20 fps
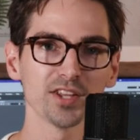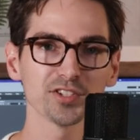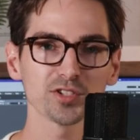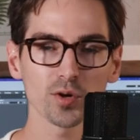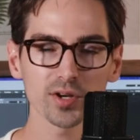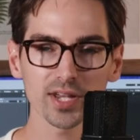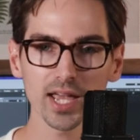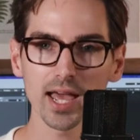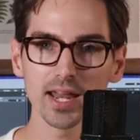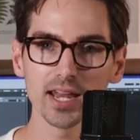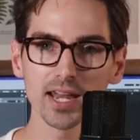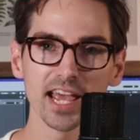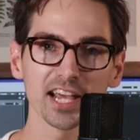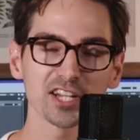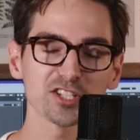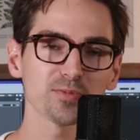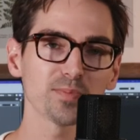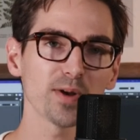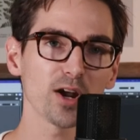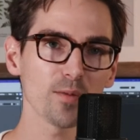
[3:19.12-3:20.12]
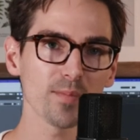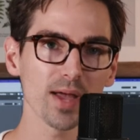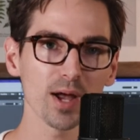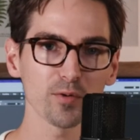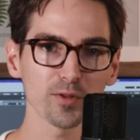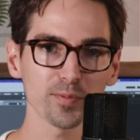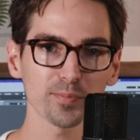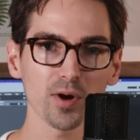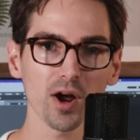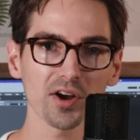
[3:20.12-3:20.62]
So again,
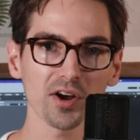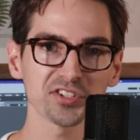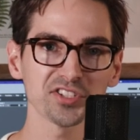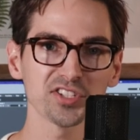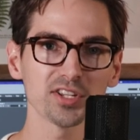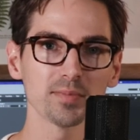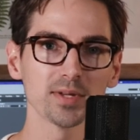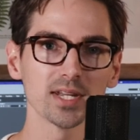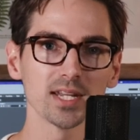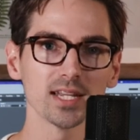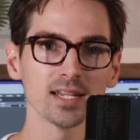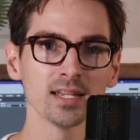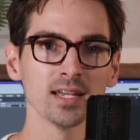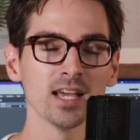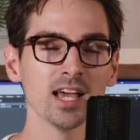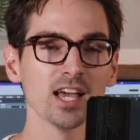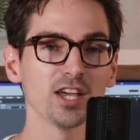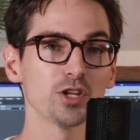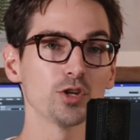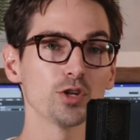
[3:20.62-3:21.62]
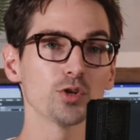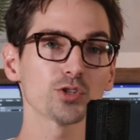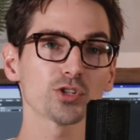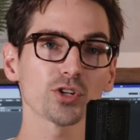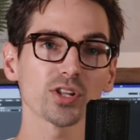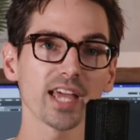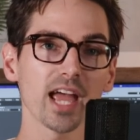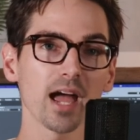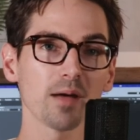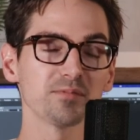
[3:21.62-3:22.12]
experiment with proximity.
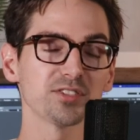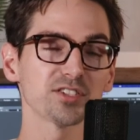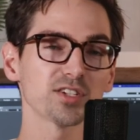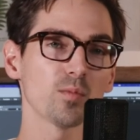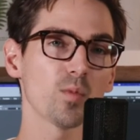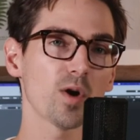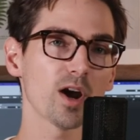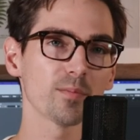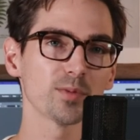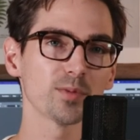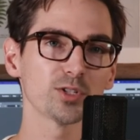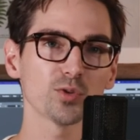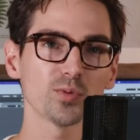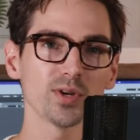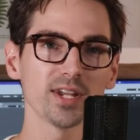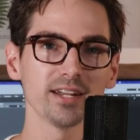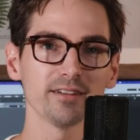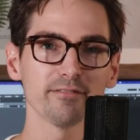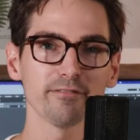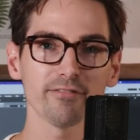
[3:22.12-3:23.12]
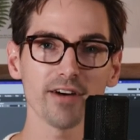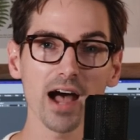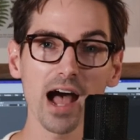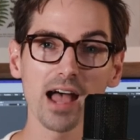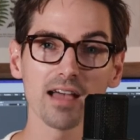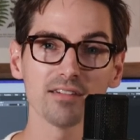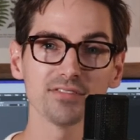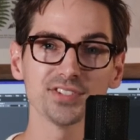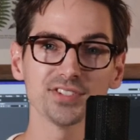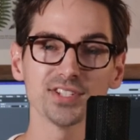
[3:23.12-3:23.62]
Usually I'm somewhere between
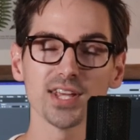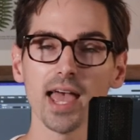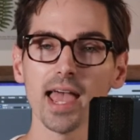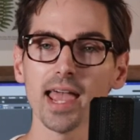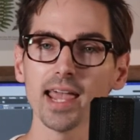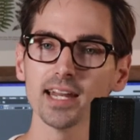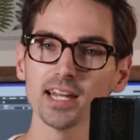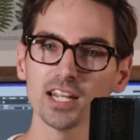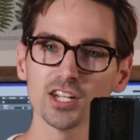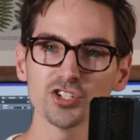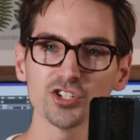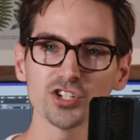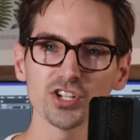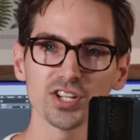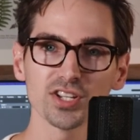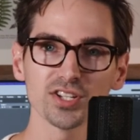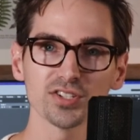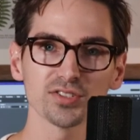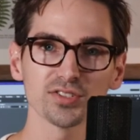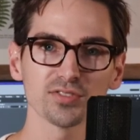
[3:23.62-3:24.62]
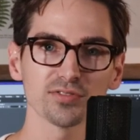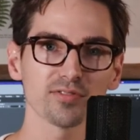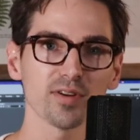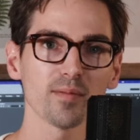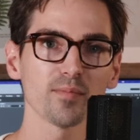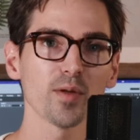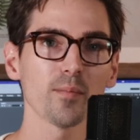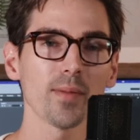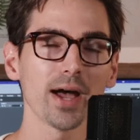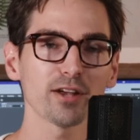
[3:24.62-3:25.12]
five to eight inches
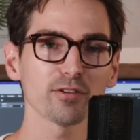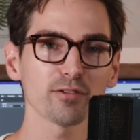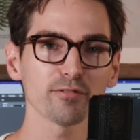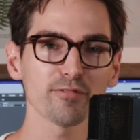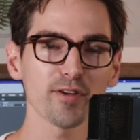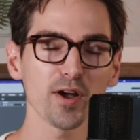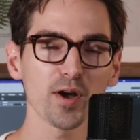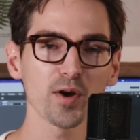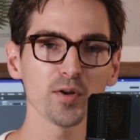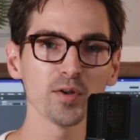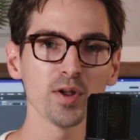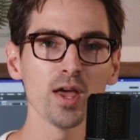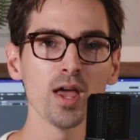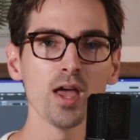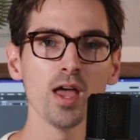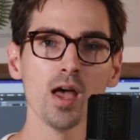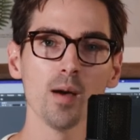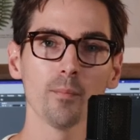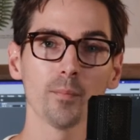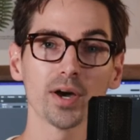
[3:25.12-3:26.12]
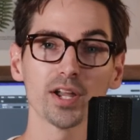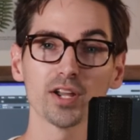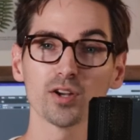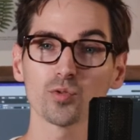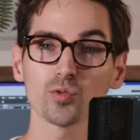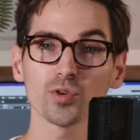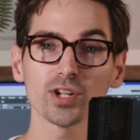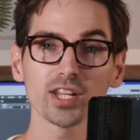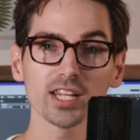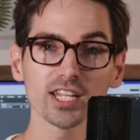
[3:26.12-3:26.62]
from the microphone, but
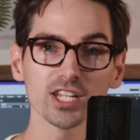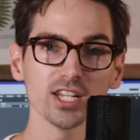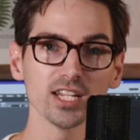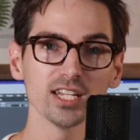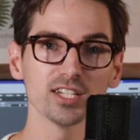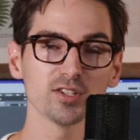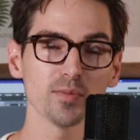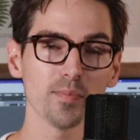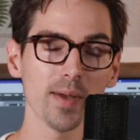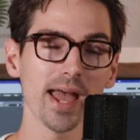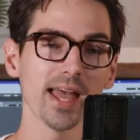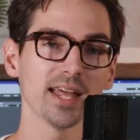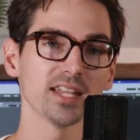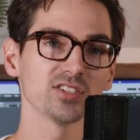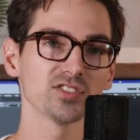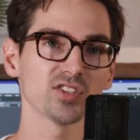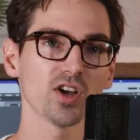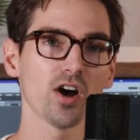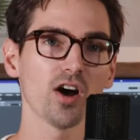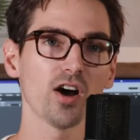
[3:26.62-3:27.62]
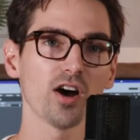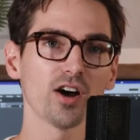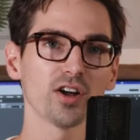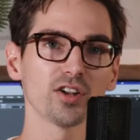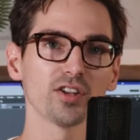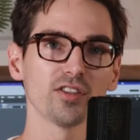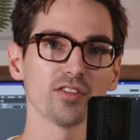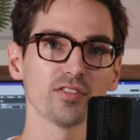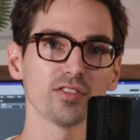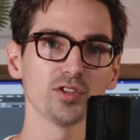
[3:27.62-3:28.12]
it really depends
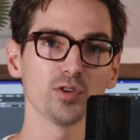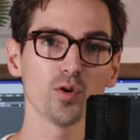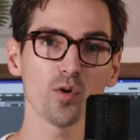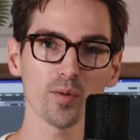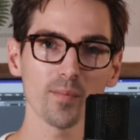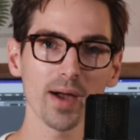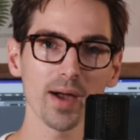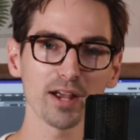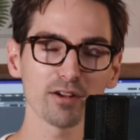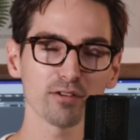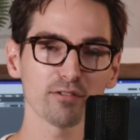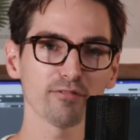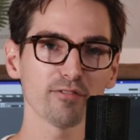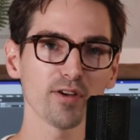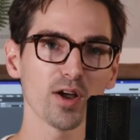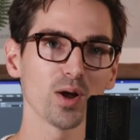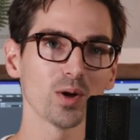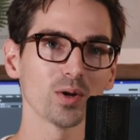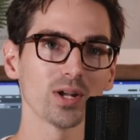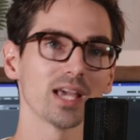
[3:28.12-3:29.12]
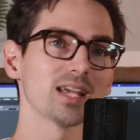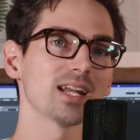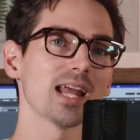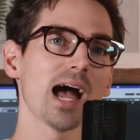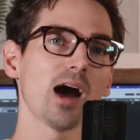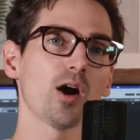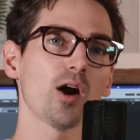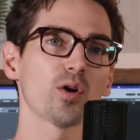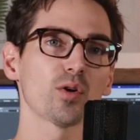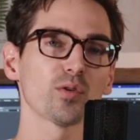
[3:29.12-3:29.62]
on your microphone and
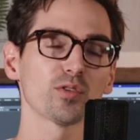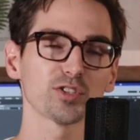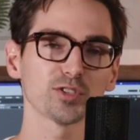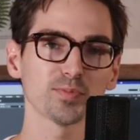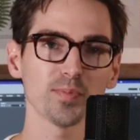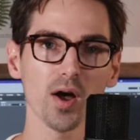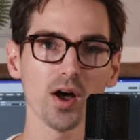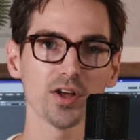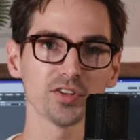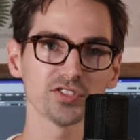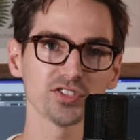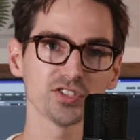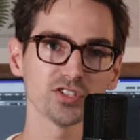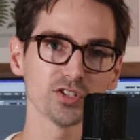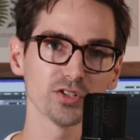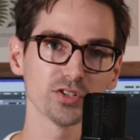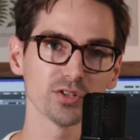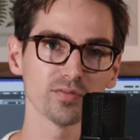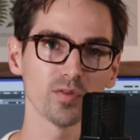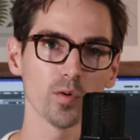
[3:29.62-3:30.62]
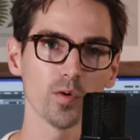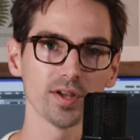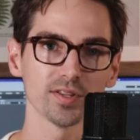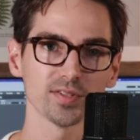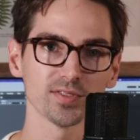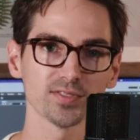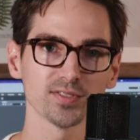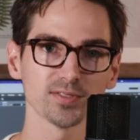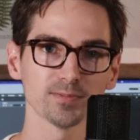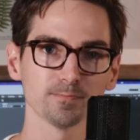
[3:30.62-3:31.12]
how it responds to your
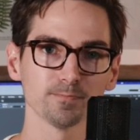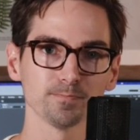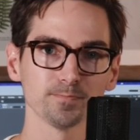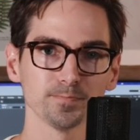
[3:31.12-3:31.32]
voice.